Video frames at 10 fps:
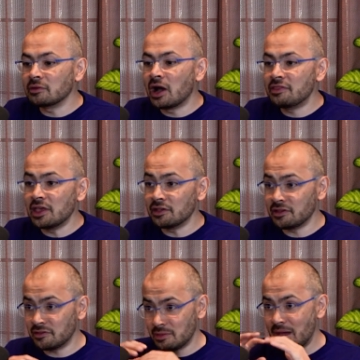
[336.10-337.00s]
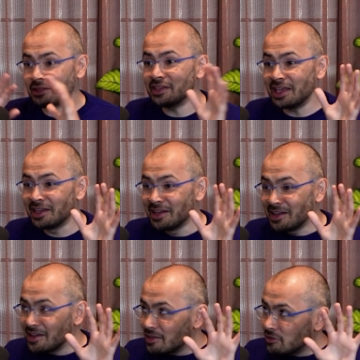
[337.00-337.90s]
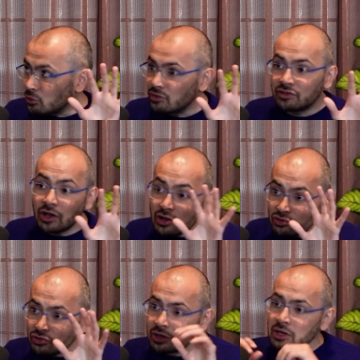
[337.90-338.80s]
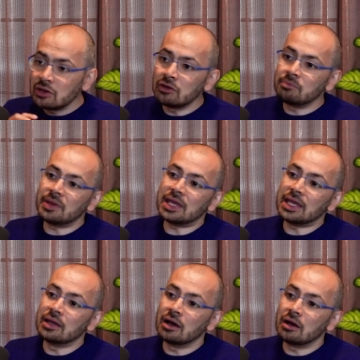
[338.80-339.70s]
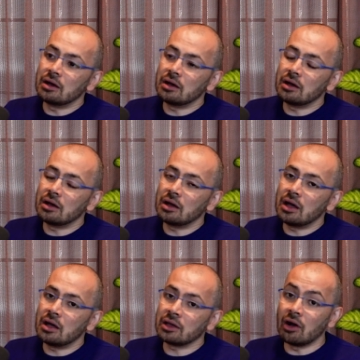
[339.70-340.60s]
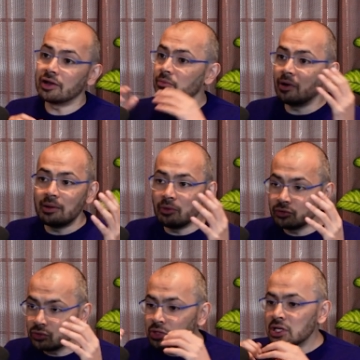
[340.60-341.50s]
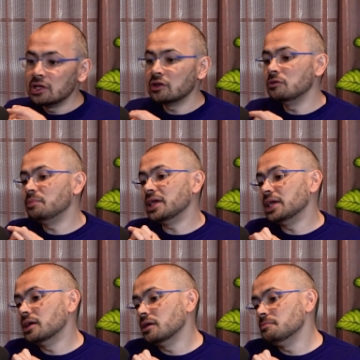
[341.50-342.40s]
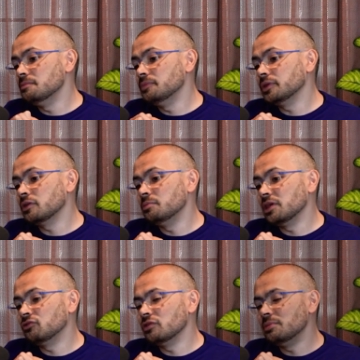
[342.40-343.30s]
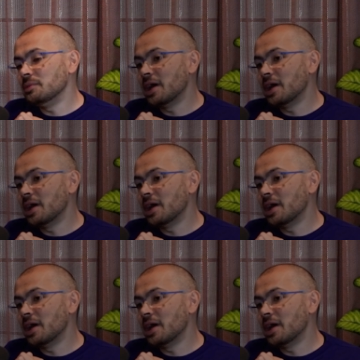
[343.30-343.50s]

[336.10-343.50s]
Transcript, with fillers: i think a systematic sort of search could be uh, uh, guided by a model could be um, could be extremely